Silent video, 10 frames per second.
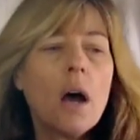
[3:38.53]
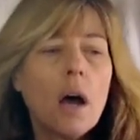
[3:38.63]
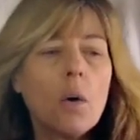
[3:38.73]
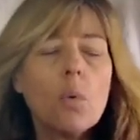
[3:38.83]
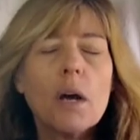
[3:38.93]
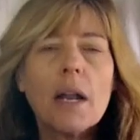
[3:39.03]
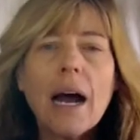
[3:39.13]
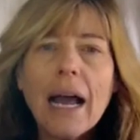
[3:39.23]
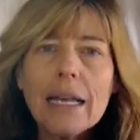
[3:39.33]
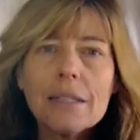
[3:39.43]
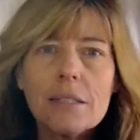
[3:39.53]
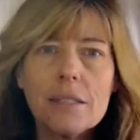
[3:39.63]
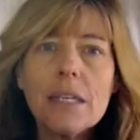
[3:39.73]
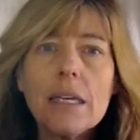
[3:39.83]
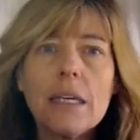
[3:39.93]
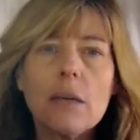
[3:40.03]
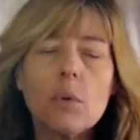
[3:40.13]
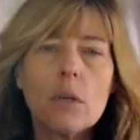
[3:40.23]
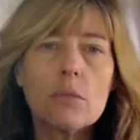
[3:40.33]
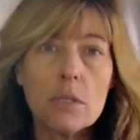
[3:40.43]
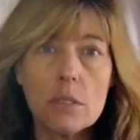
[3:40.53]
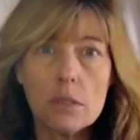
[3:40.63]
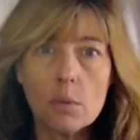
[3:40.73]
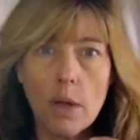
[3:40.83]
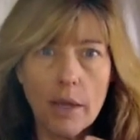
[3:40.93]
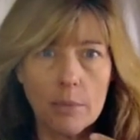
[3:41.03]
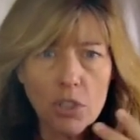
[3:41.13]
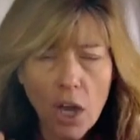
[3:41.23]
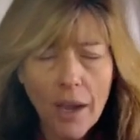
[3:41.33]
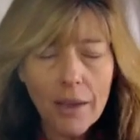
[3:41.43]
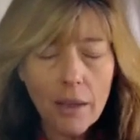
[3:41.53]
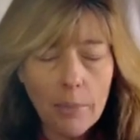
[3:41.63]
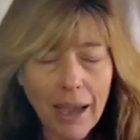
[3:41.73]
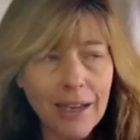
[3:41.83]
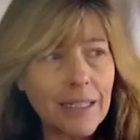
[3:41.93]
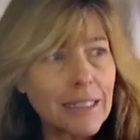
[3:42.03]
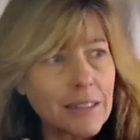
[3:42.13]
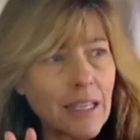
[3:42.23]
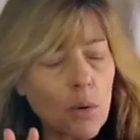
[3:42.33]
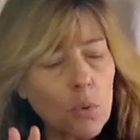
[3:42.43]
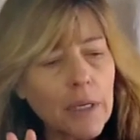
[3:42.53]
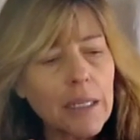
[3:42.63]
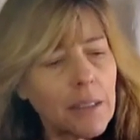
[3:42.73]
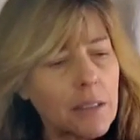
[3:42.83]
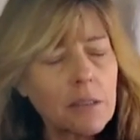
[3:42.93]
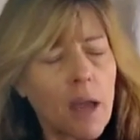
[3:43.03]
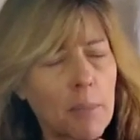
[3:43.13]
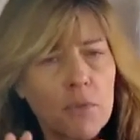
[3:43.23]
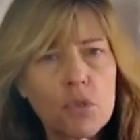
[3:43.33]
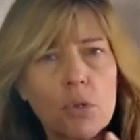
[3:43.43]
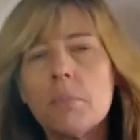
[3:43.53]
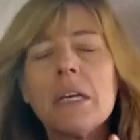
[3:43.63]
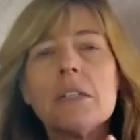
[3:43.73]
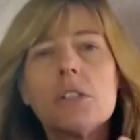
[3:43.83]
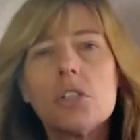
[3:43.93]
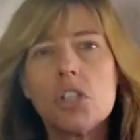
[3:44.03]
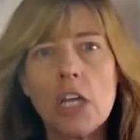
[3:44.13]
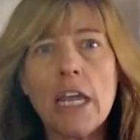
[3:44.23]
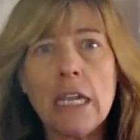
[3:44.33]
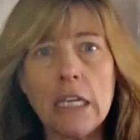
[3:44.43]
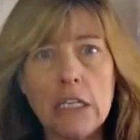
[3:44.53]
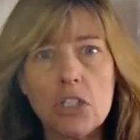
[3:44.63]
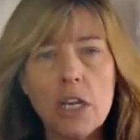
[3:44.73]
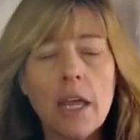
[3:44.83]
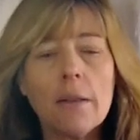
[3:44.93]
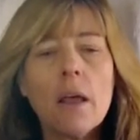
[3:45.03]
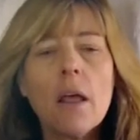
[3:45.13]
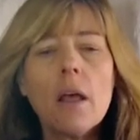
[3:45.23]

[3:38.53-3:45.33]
Uh, what I see, and one of the reasons why I'm talking about it, is that we're in this time of tremendous change and